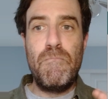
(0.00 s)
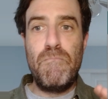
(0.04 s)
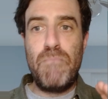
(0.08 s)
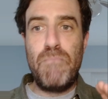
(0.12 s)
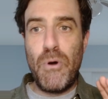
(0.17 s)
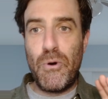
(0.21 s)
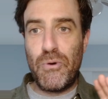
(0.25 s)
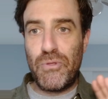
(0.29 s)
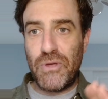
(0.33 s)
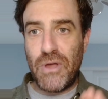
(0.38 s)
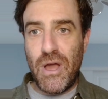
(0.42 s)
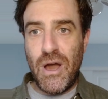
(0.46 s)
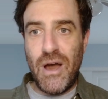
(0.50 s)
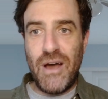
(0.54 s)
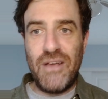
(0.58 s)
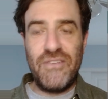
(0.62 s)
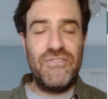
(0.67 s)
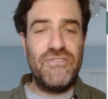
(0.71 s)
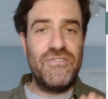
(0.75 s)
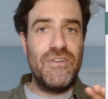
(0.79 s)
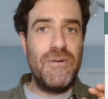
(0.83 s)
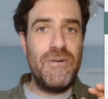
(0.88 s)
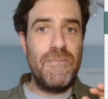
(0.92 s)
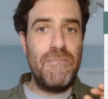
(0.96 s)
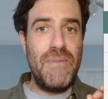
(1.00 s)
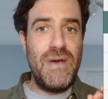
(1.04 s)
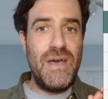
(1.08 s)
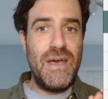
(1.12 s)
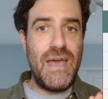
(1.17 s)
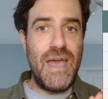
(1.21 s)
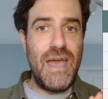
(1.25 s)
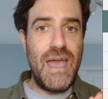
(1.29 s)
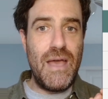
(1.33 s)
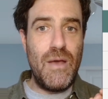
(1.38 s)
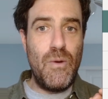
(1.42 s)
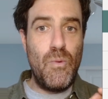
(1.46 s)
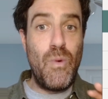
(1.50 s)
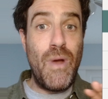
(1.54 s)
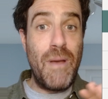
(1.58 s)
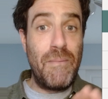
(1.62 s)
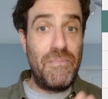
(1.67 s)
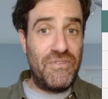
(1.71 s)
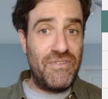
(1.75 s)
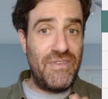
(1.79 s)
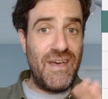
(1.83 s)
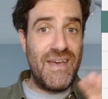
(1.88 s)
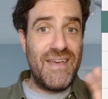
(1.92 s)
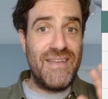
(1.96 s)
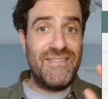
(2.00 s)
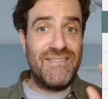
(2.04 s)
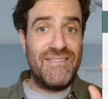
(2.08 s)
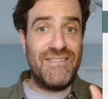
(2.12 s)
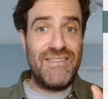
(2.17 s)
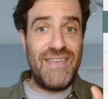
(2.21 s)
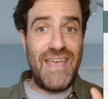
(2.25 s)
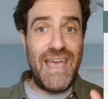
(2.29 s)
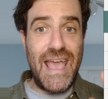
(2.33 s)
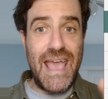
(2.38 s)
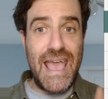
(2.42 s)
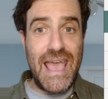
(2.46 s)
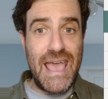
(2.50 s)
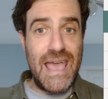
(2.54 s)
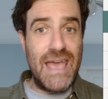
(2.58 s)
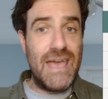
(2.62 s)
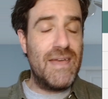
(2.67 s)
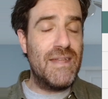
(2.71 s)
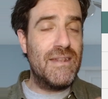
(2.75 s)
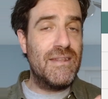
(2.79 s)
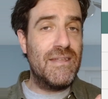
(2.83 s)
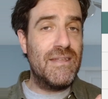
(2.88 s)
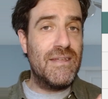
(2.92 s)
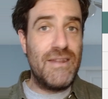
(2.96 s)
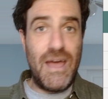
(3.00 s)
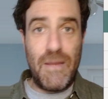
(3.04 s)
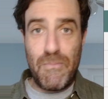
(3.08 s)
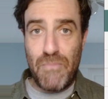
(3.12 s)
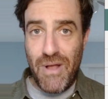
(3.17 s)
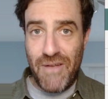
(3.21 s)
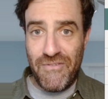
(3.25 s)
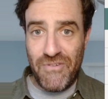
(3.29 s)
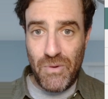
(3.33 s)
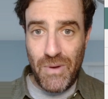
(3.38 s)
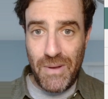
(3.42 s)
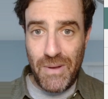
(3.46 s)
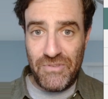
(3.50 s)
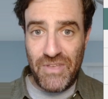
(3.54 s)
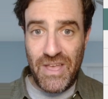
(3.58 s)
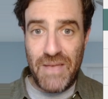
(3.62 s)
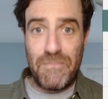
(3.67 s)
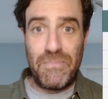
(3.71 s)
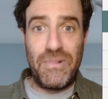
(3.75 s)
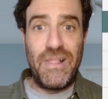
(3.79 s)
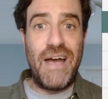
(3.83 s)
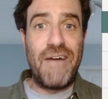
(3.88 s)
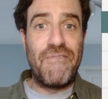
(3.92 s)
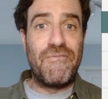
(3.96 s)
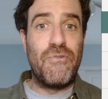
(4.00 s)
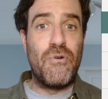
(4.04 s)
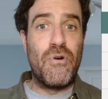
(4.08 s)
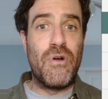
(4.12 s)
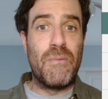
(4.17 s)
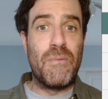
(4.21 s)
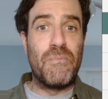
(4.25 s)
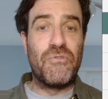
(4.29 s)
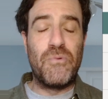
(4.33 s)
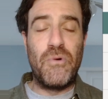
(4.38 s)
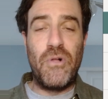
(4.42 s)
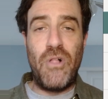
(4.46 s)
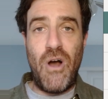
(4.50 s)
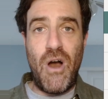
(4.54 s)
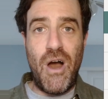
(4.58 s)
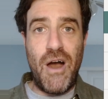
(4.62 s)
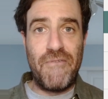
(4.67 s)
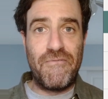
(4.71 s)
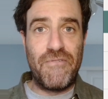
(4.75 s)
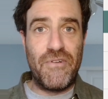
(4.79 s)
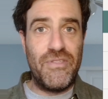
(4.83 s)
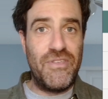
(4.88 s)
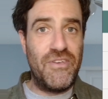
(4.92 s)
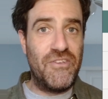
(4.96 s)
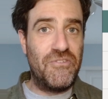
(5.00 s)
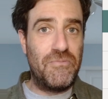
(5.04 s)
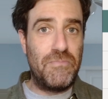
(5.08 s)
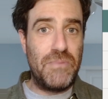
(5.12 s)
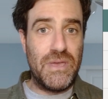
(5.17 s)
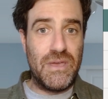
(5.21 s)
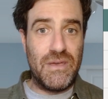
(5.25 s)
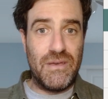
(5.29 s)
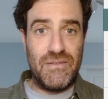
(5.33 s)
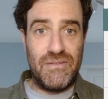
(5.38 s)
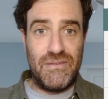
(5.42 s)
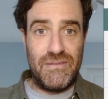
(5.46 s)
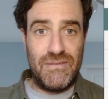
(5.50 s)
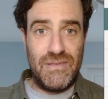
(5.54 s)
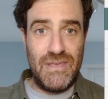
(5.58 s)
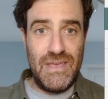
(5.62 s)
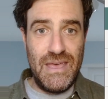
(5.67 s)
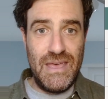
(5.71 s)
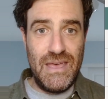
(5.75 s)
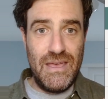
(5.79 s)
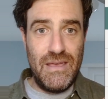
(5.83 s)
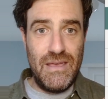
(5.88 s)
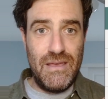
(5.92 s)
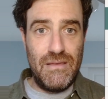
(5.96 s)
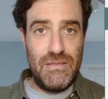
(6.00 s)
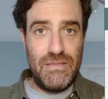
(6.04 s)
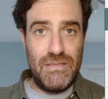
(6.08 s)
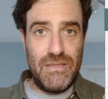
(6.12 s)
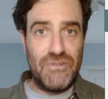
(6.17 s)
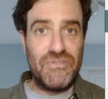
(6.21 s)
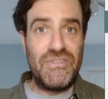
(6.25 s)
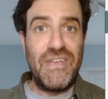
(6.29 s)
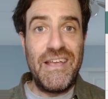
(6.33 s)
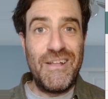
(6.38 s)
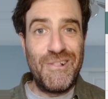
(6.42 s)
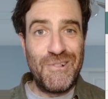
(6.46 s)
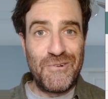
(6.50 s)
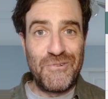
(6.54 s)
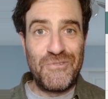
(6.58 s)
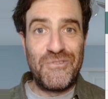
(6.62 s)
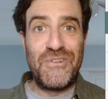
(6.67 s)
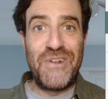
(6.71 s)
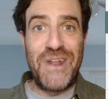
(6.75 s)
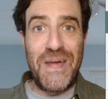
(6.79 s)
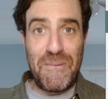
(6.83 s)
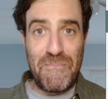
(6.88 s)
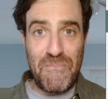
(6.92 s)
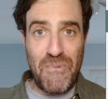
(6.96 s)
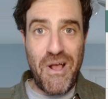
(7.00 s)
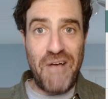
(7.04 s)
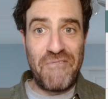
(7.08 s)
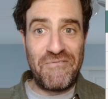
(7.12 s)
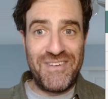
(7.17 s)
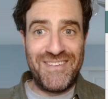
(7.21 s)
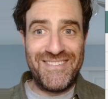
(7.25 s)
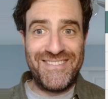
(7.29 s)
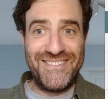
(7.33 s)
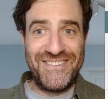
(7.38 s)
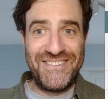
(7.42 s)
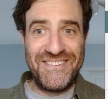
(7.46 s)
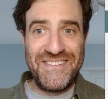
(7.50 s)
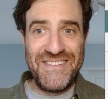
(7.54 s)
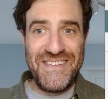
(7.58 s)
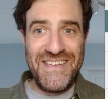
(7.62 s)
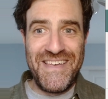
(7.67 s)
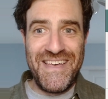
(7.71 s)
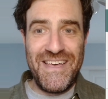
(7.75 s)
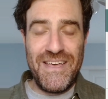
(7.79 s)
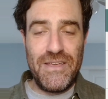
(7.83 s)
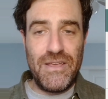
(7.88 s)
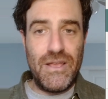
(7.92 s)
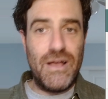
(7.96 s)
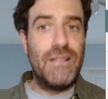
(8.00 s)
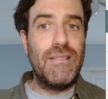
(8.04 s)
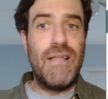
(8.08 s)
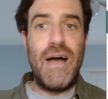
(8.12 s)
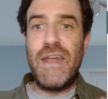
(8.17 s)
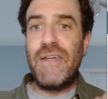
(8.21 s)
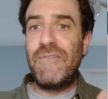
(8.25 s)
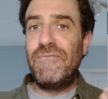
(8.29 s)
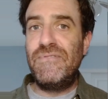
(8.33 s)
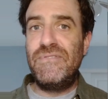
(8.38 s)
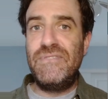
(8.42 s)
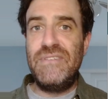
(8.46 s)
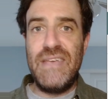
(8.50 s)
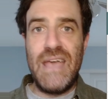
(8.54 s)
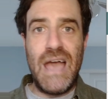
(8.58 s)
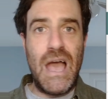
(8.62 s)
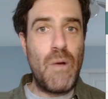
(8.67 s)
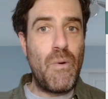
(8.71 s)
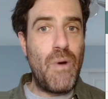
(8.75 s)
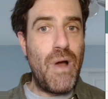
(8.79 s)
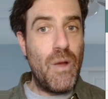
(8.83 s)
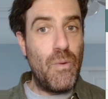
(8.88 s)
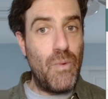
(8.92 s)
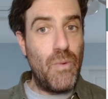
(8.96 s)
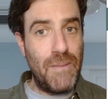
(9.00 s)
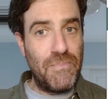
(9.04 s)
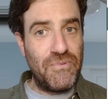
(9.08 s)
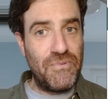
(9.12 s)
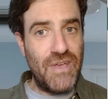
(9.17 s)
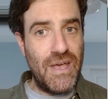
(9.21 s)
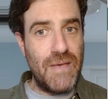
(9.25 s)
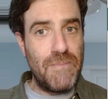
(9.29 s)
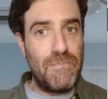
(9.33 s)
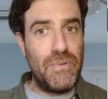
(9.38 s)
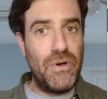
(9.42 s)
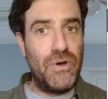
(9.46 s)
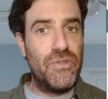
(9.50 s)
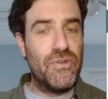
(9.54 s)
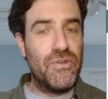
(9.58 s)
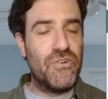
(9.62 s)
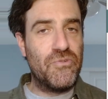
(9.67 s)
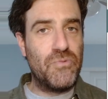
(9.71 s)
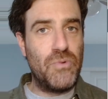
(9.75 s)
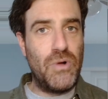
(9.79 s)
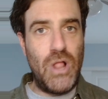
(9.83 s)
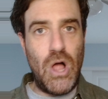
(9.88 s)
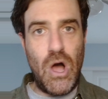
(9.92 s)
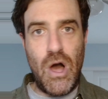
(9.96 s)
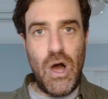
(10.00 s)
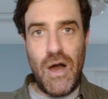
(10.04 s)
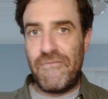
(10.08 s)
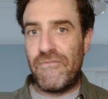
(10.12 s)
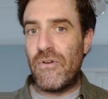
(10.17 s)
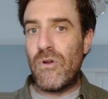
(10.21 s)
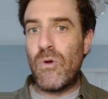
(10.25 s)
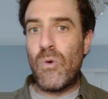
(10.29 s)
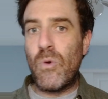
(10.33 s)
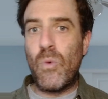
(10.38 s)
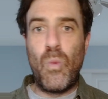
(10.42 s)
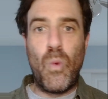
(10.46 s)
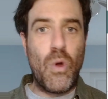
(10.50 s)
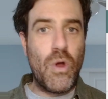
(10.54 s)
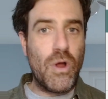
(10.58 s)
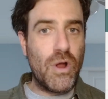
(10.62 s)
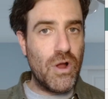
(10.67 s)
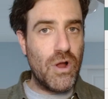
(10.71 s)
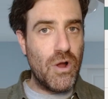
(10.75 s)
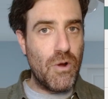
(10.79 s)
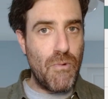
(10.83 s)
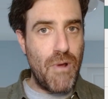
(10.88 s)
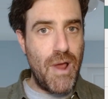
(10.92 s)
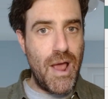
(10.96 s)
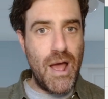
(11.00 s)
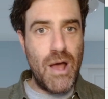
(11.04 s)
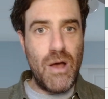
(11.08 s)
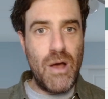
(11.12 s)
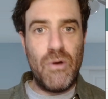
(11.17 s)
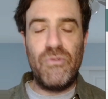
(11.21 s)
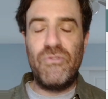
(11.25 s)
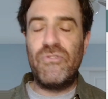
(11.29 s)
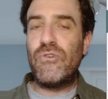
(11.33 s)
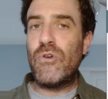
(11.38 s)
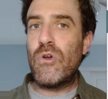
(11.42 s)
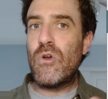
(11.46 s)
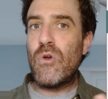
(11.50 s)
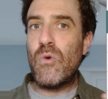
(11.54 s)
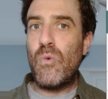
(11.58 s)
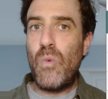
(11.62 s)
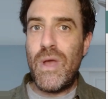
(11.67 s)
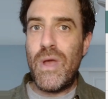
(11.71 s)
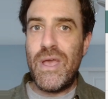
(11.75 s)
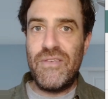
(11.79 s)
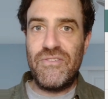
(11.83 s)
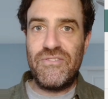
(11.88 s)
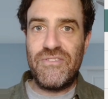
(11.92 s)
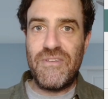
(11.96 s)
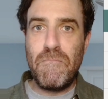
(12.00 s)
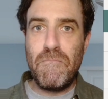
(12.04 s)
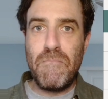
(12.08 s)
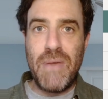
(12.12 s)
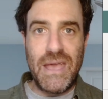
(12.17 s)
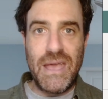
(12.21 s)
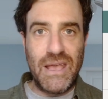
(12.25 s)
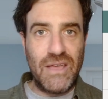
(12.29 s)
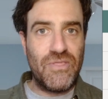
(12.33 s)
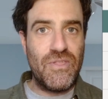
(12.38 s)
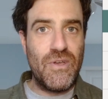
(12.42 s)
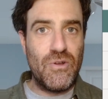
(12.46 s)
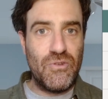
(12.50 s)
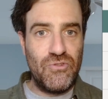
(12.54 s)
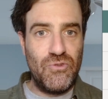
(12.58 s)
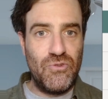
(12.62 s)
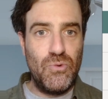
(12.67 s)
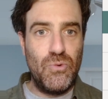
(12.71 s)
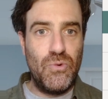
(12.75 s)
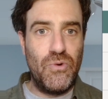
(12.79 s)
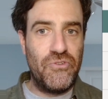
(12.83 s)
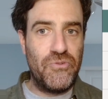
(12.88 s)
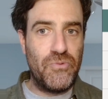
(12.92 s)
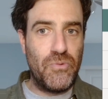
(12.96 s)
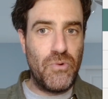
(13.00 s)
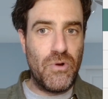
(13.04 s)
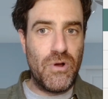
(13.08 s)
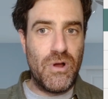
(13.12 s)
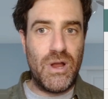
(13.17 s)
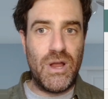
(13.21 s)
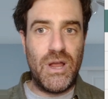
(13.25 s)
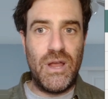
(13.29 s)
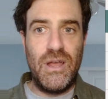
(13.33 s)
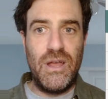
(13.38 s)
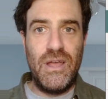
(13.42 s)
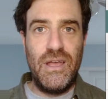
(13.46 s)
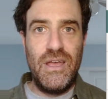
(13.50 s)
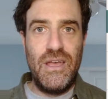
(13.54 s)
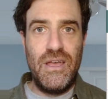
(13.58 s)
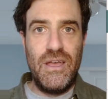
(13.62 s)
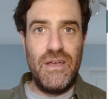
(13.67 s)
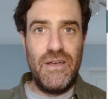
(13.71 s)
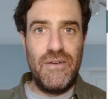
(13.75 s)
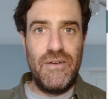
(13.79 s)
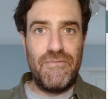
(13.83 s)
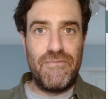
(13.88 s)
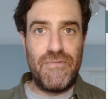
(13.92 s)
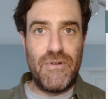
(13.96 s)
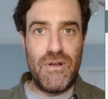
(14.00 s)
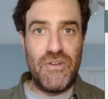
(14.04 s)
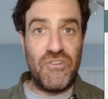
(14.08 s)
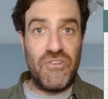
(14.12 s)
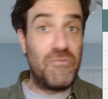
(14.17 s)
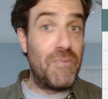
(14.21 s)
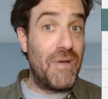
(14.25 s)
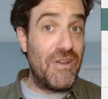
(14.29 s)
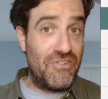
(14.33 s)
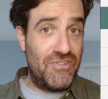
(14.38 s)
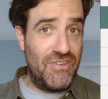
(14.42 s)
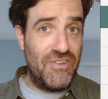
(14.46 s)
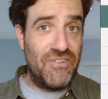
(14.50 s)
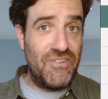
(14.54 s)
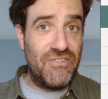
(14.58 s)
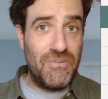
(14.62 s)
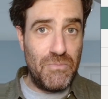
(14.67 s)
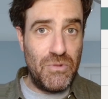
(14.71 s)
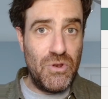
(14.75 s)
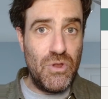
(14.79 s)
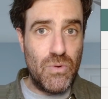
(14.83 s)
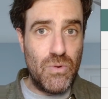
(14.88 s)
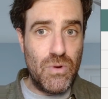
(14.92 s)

Both custom websites and nonprofit website platforms will offer this because they're tailored to nonprofits. A lot of DIY website builders will offer workarounds or ways to make their tools work for especially some